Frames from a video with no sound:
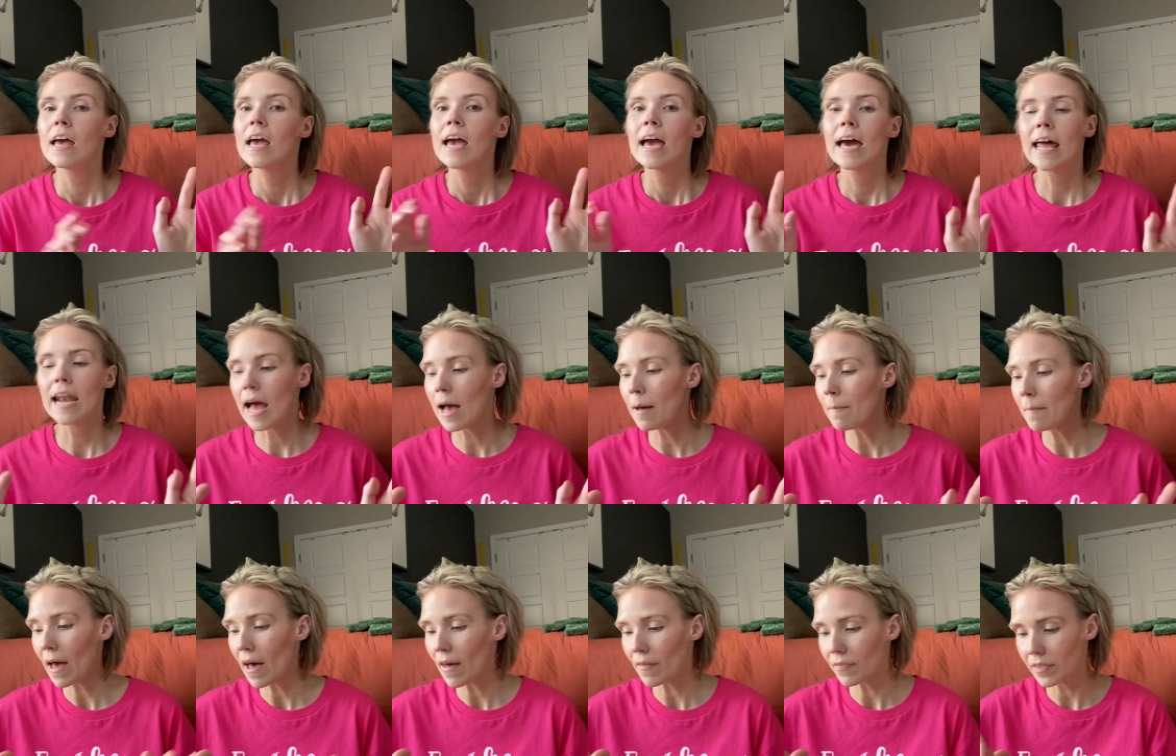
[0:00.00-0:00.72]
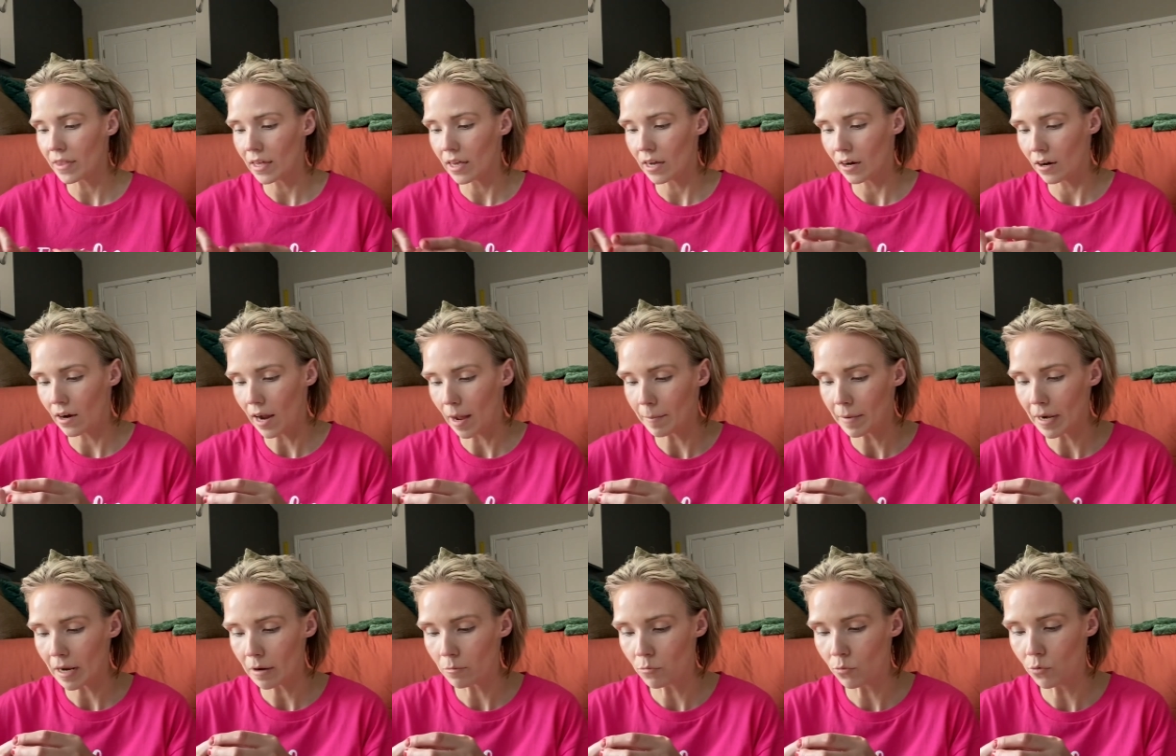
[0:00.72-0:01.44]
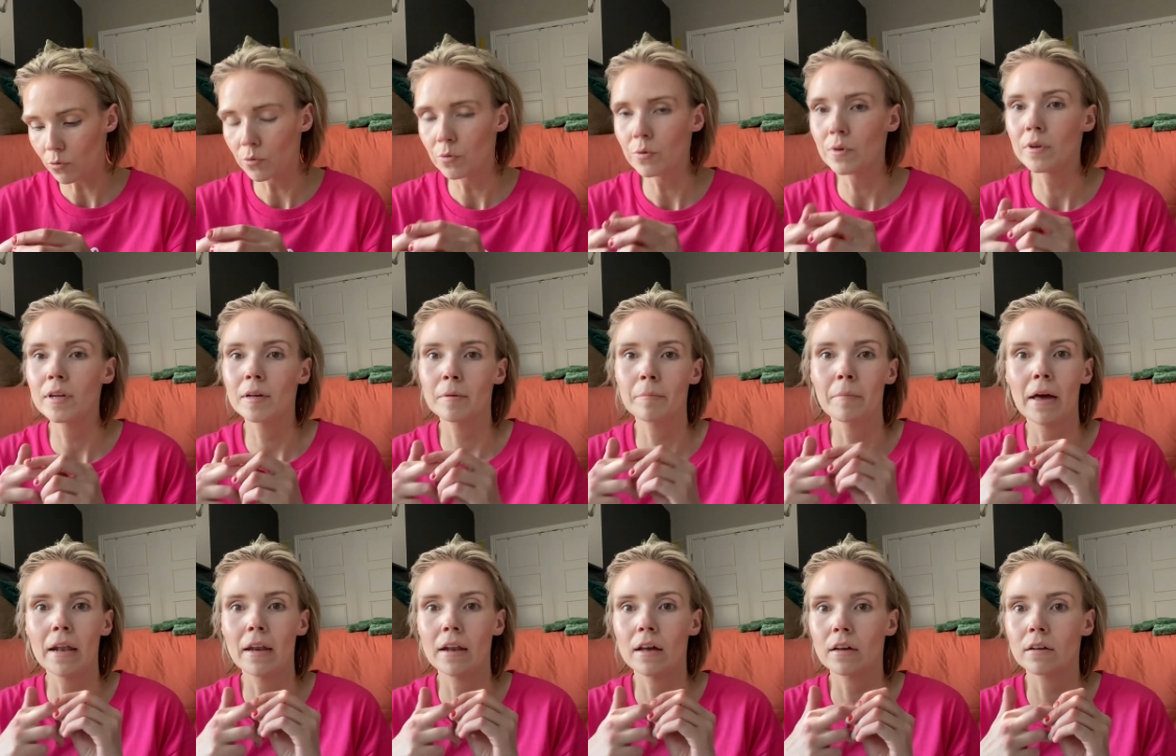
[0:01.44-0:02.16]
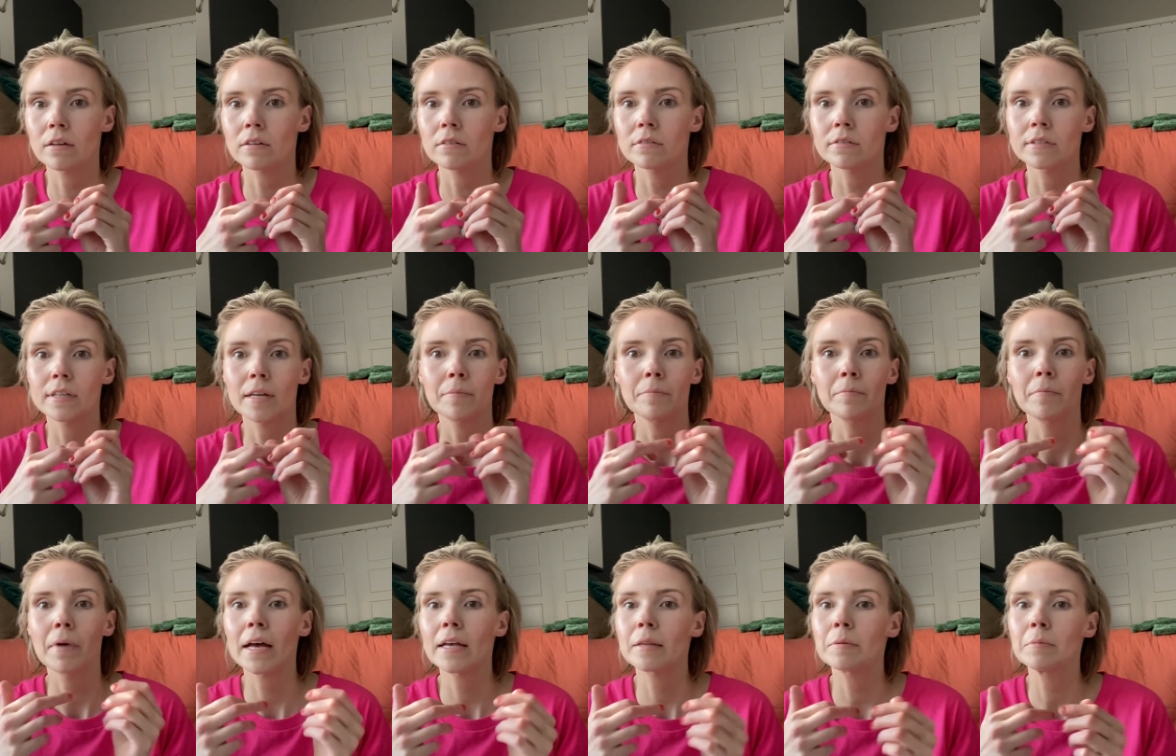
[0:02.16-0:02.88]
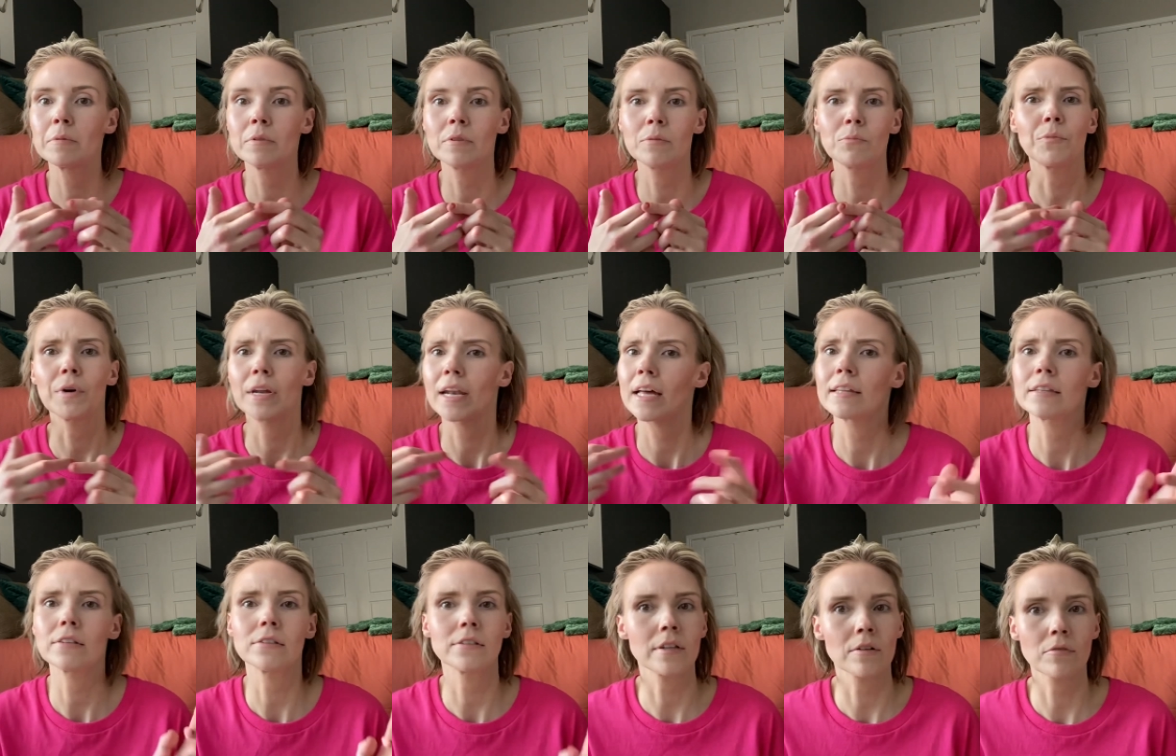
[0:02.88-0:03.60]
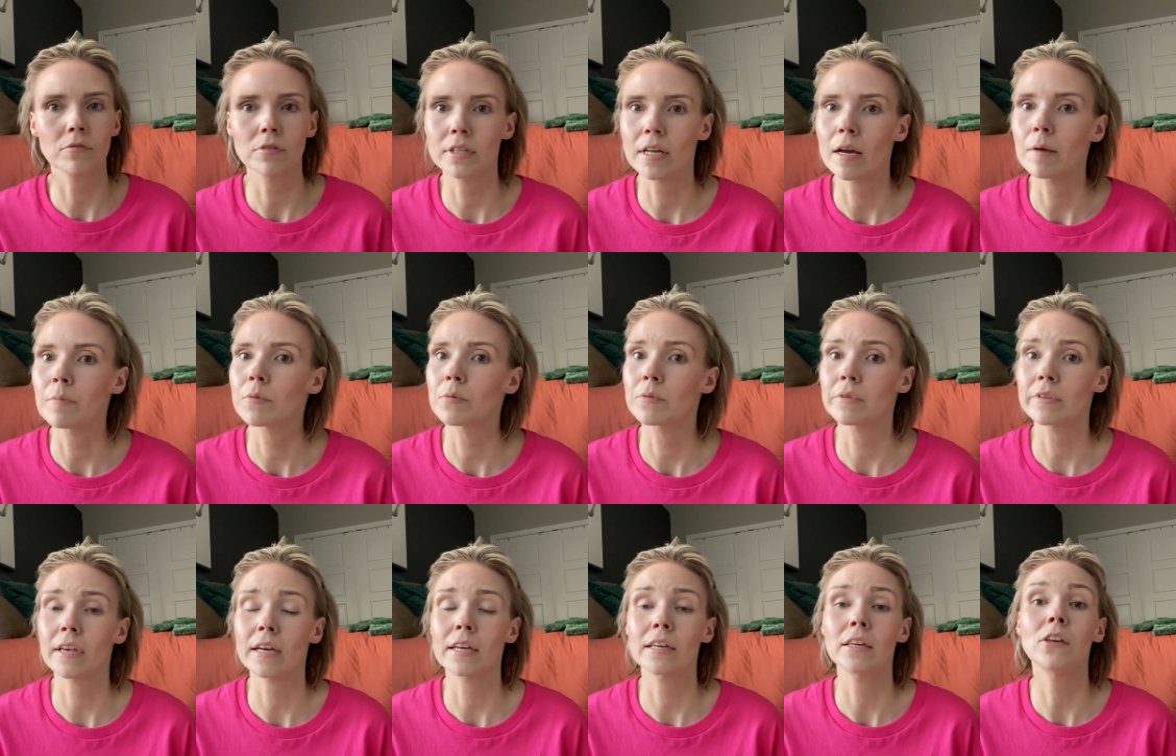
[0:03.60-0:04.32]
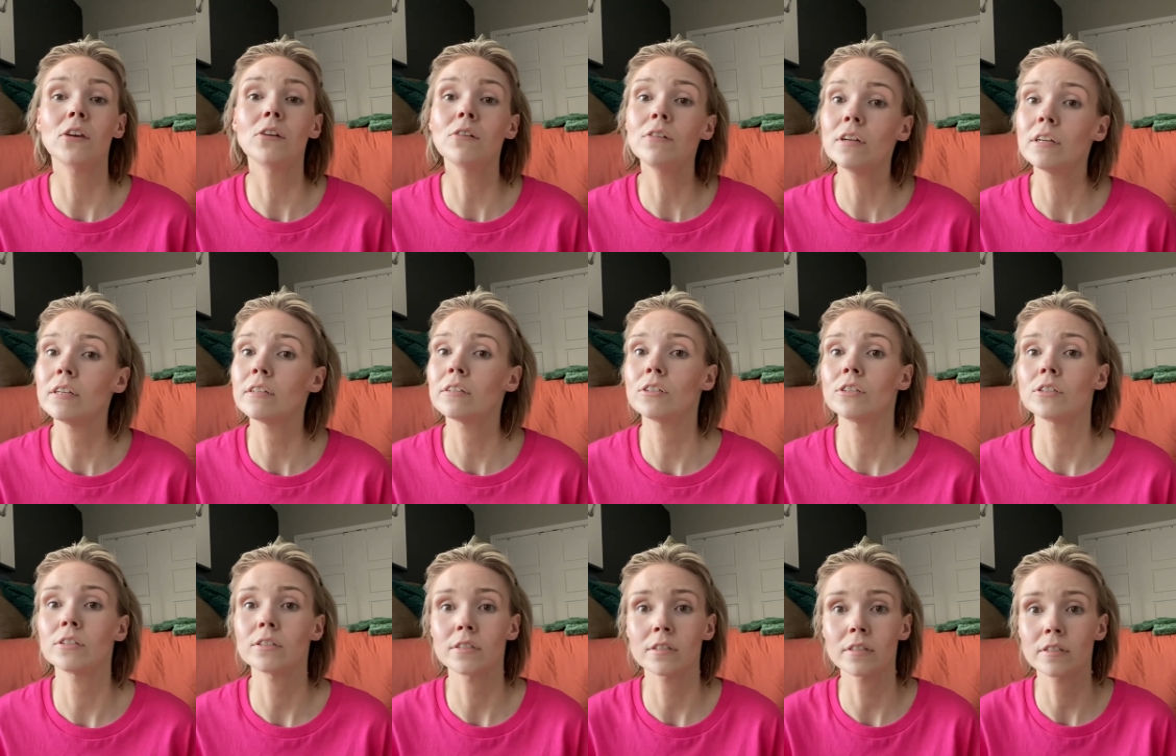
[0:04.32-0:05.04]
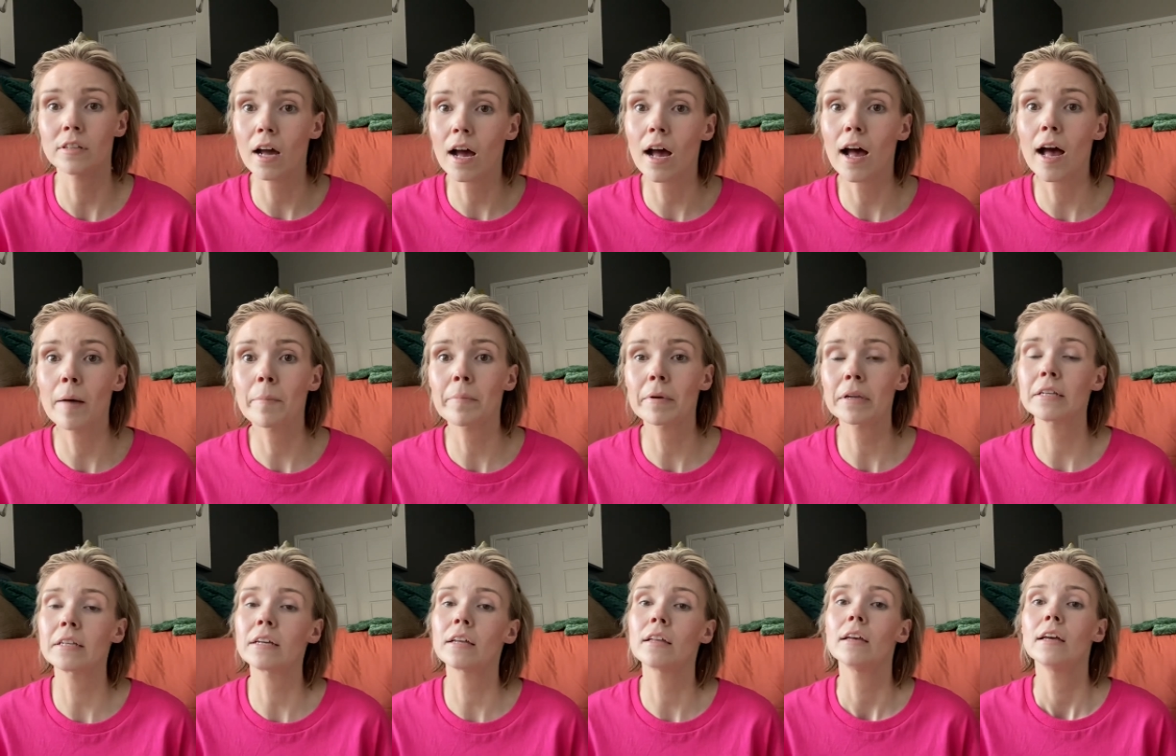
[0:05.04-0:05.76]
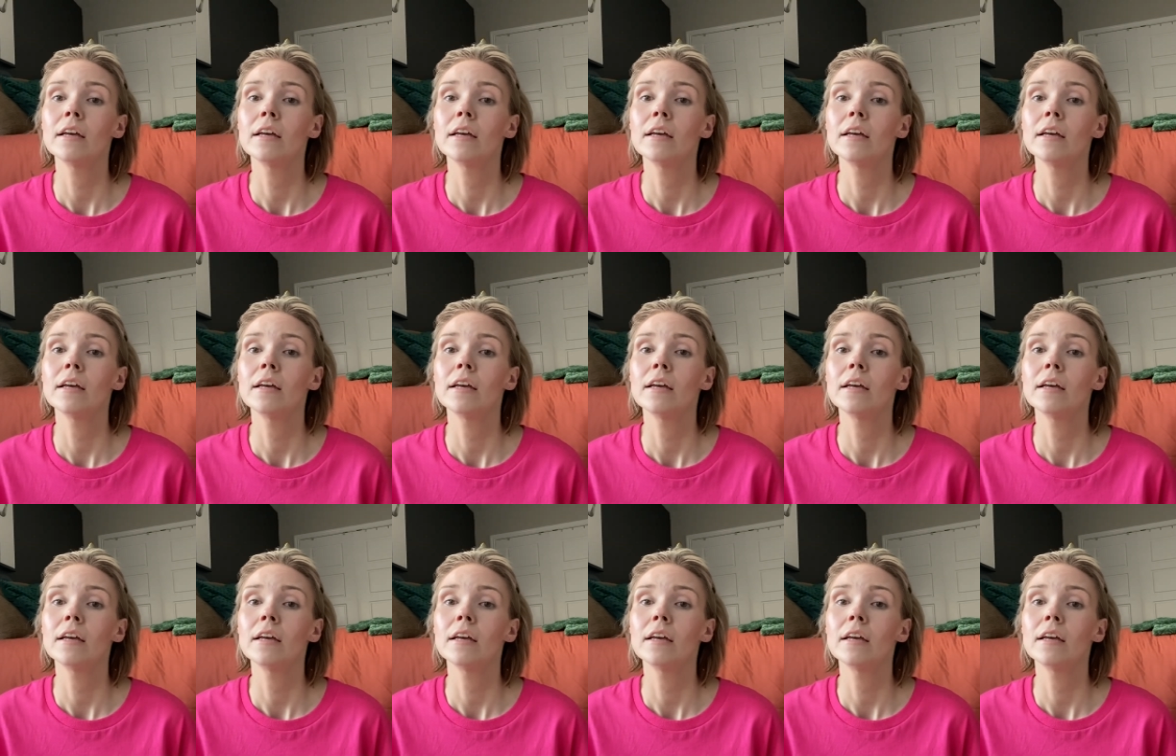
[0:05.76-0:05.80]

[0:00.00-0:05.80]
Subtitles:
And I'm out there, I mean, I'm ruining my knuckles. And my husband went out there several times and was like, you need to just stop until